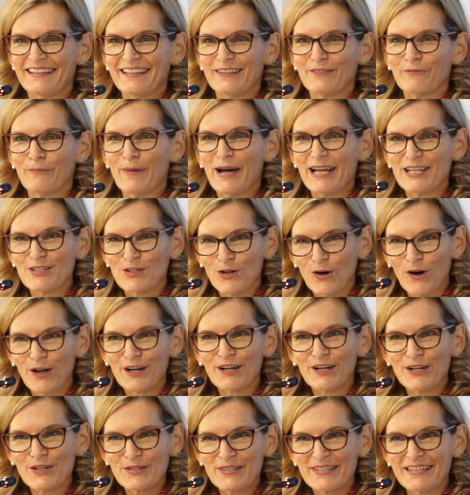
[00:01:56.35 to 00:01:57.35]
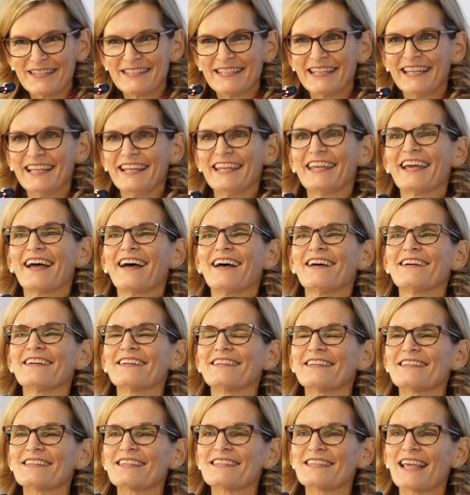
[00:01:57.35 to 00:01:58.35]
my daughter, Cecilia,
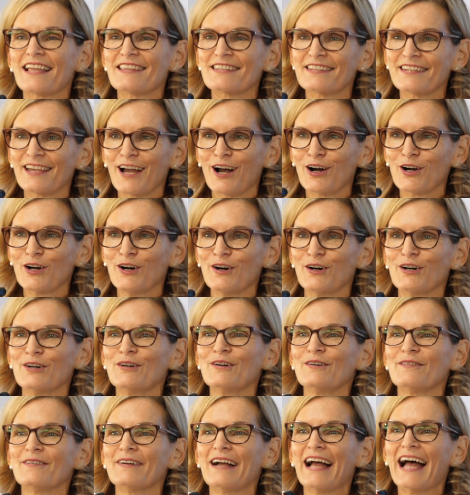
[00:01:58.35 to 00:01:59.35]
Santiago,